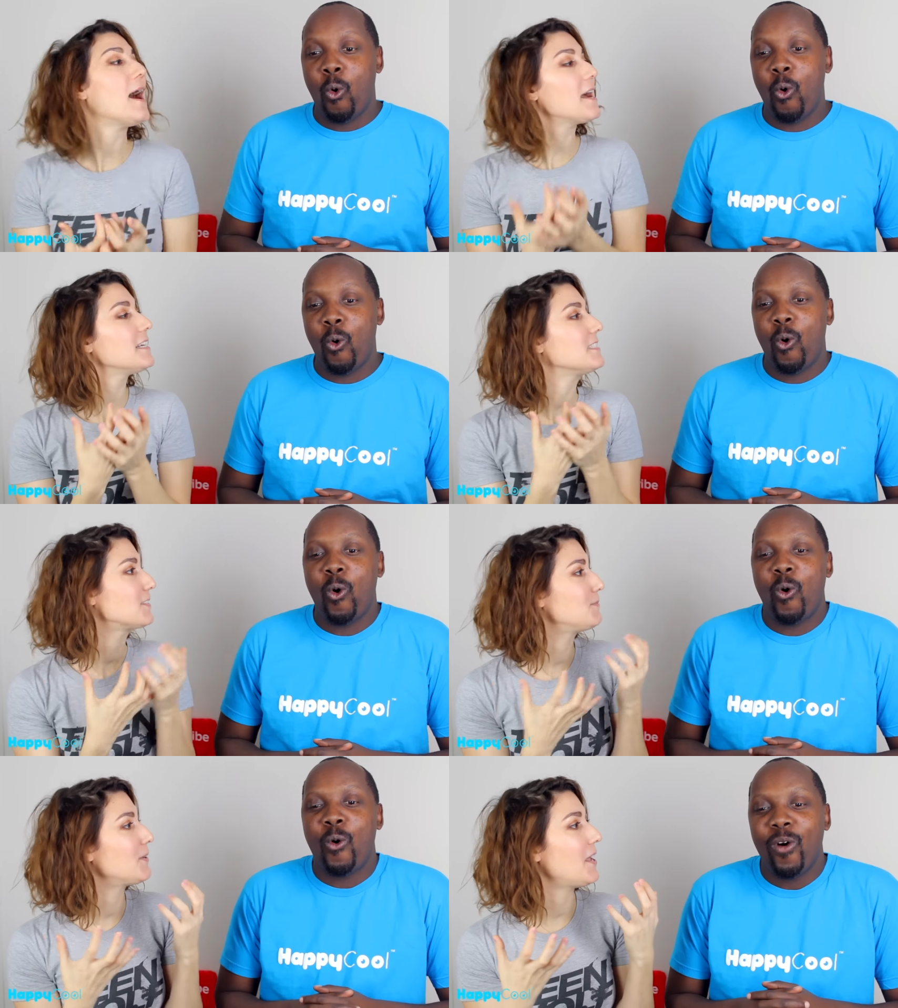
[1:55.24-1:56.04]
Speaker 1: pack
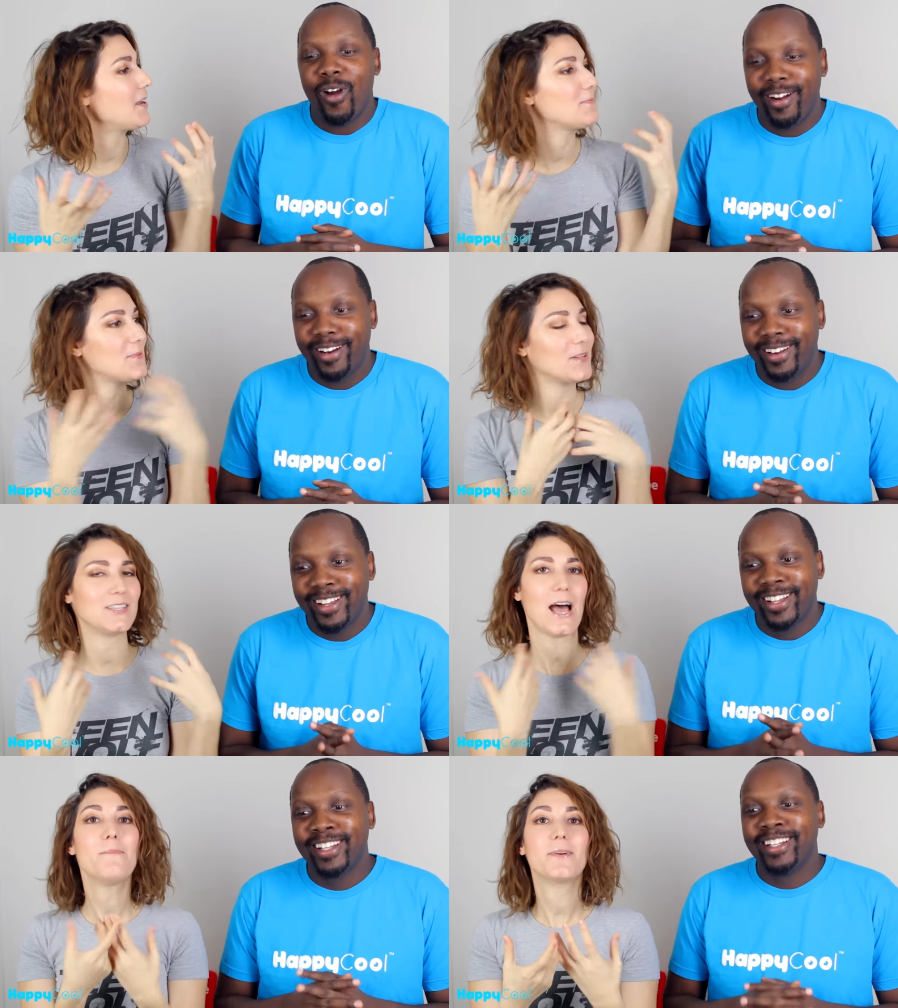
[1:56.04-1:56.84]
is getting
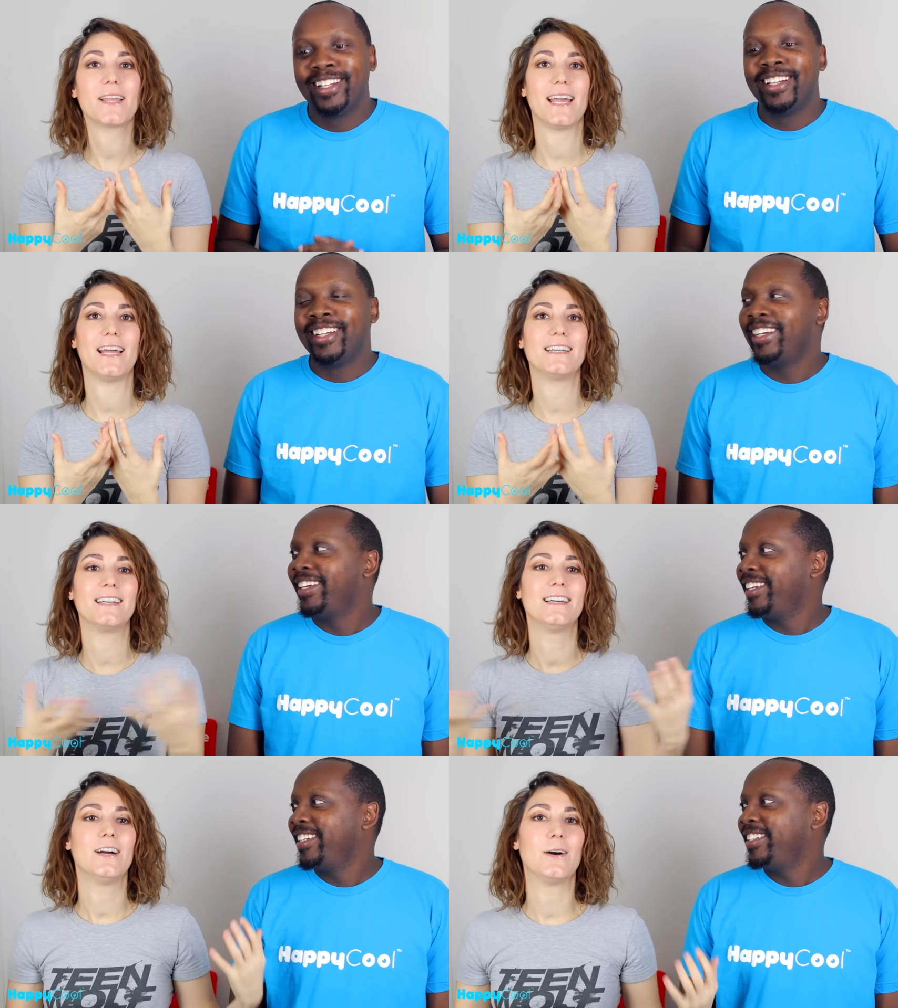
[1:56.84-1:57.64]
built up
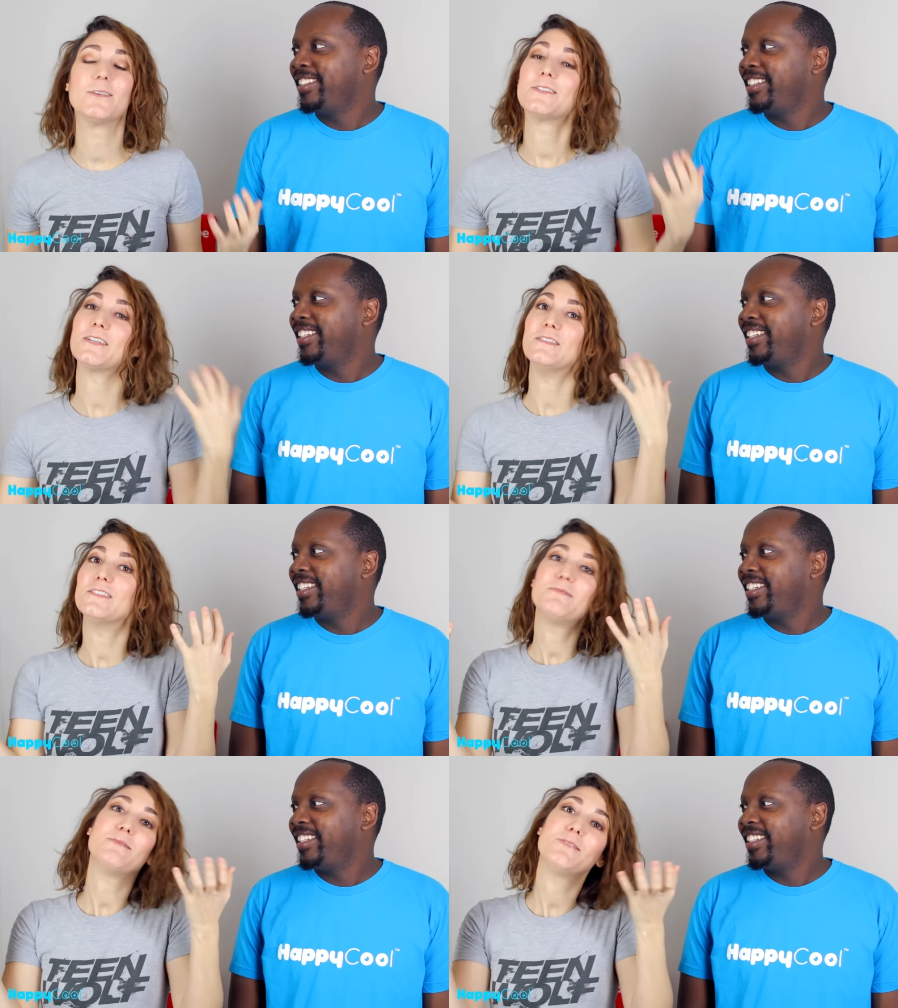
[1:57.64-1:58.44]
again, which
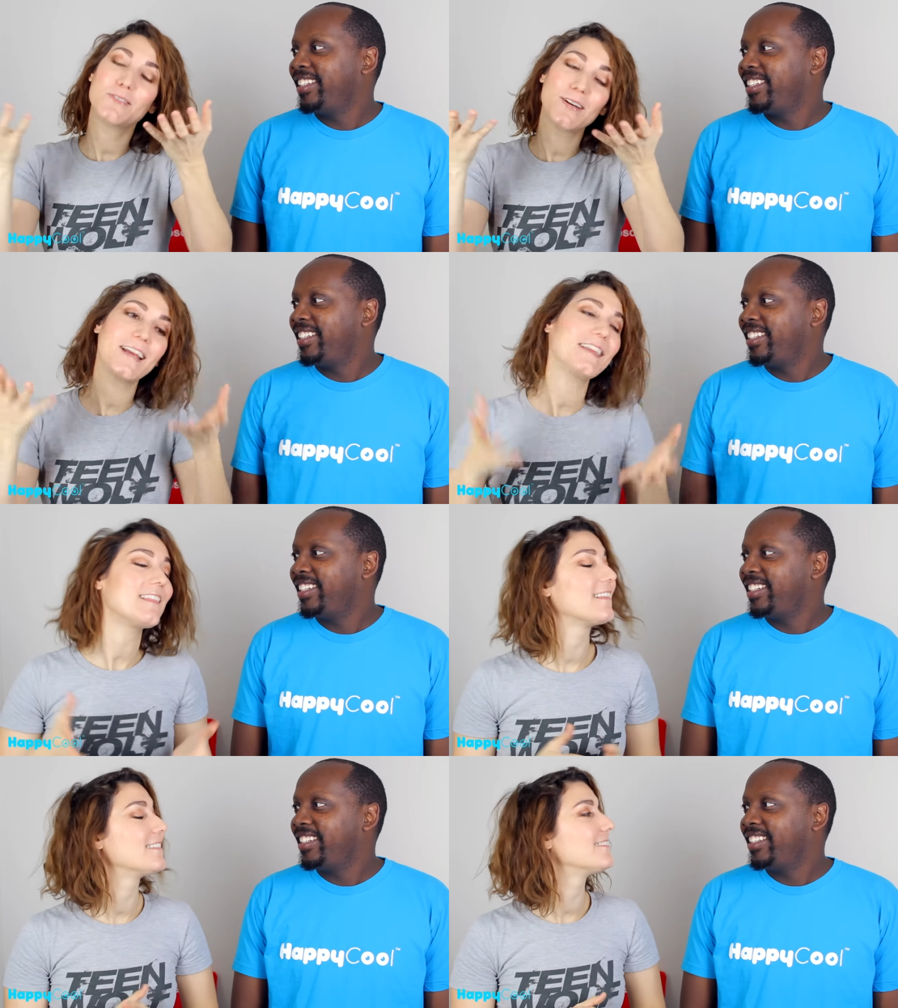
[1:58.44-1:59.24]
gives him
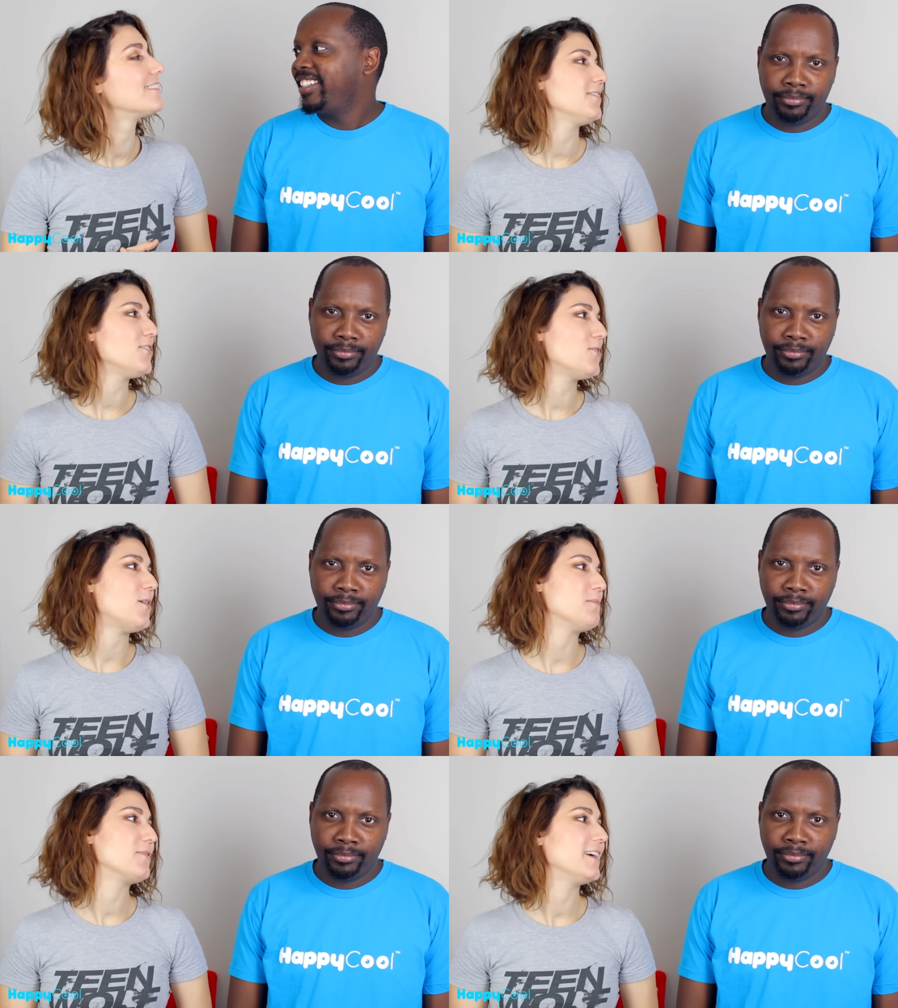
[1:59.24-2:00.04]
strength. You know
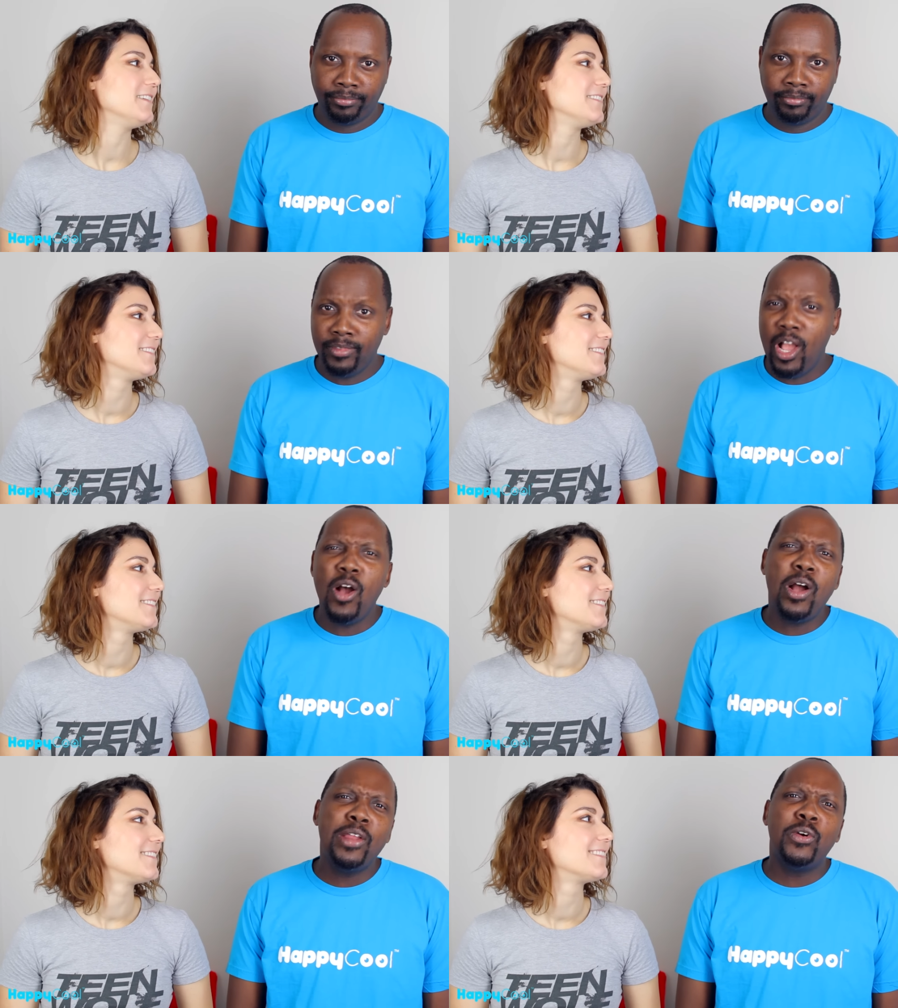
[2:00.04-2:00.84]
I'm right.
Speaker 2: No,
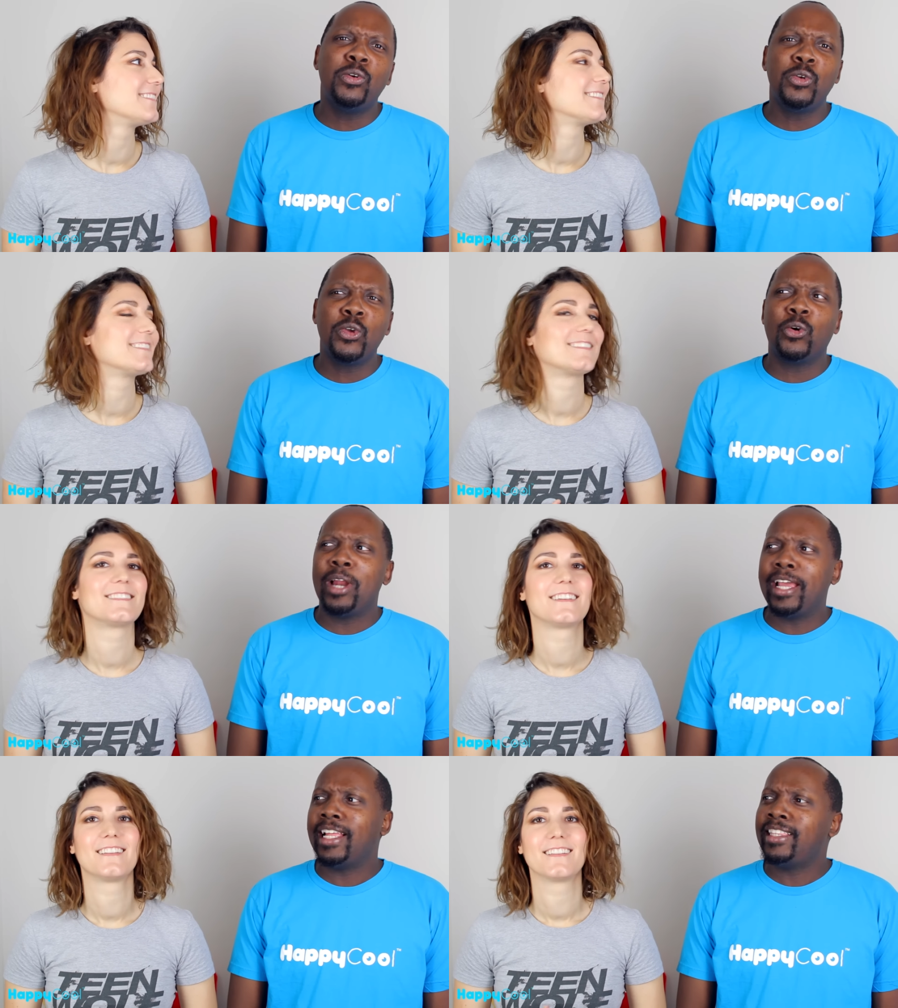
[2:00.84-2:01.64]
I know you're
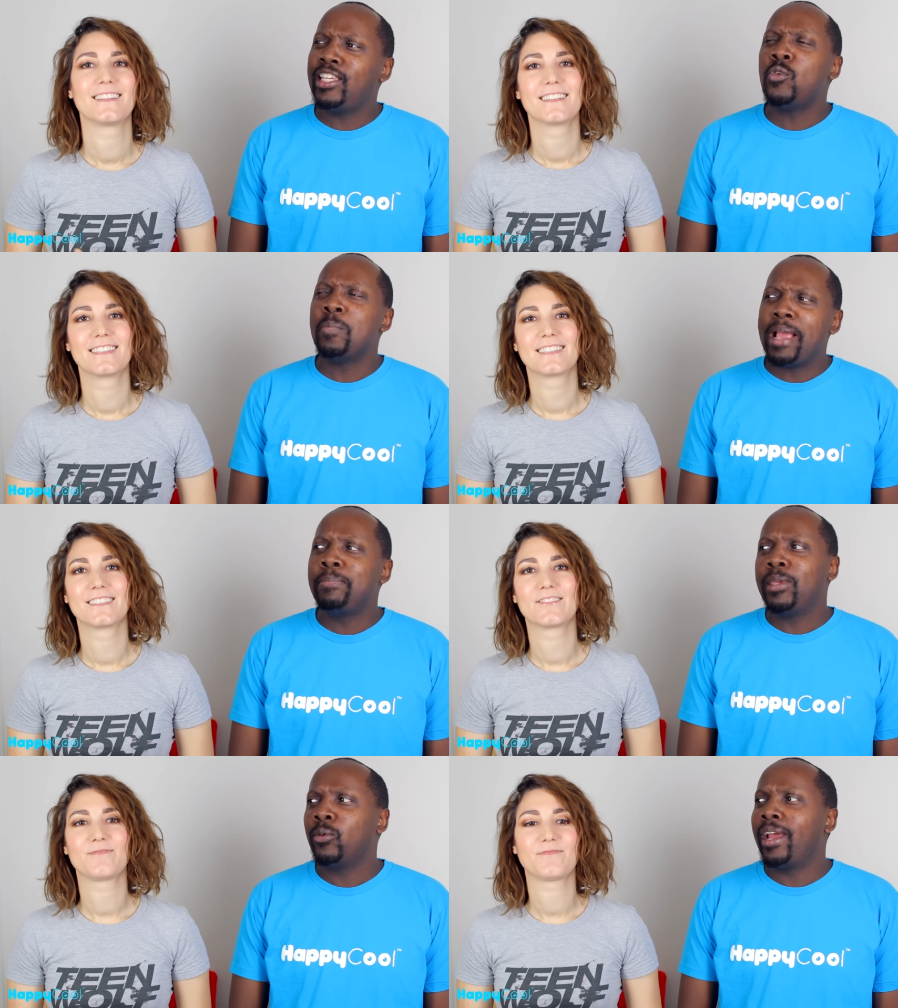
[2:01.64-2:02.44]
right. I think you
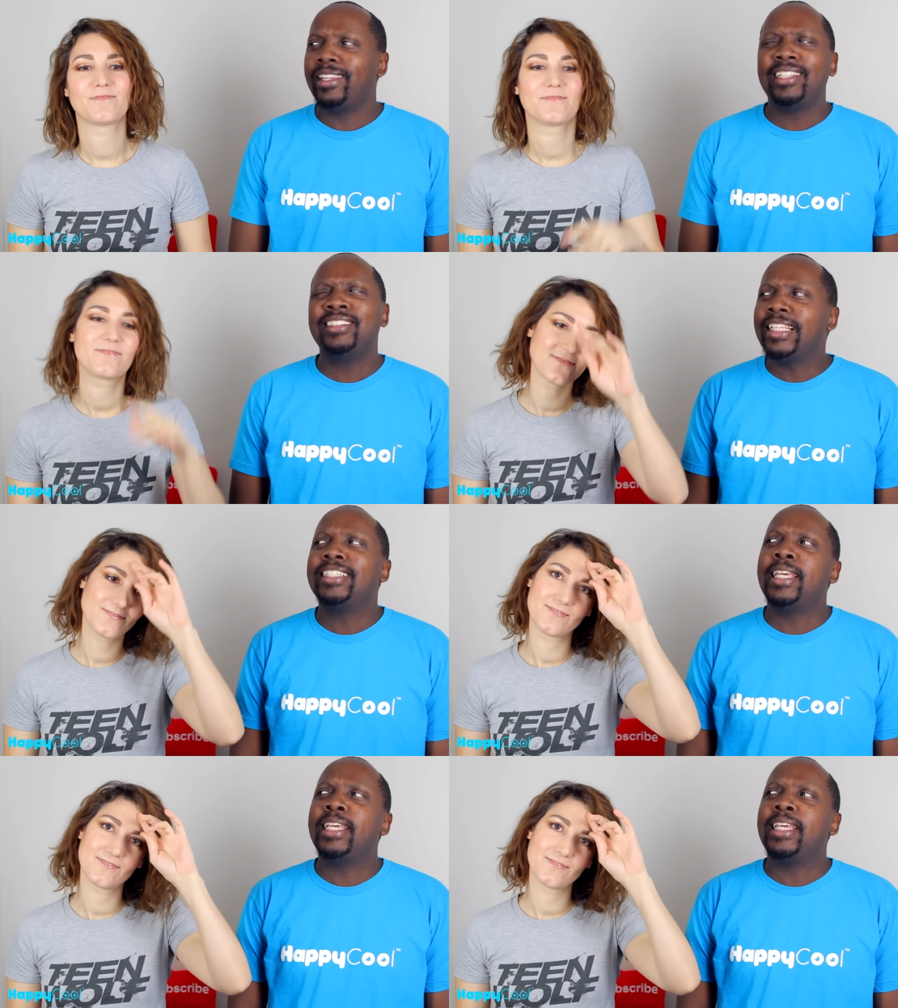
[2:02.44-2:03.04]
might be right. That's not the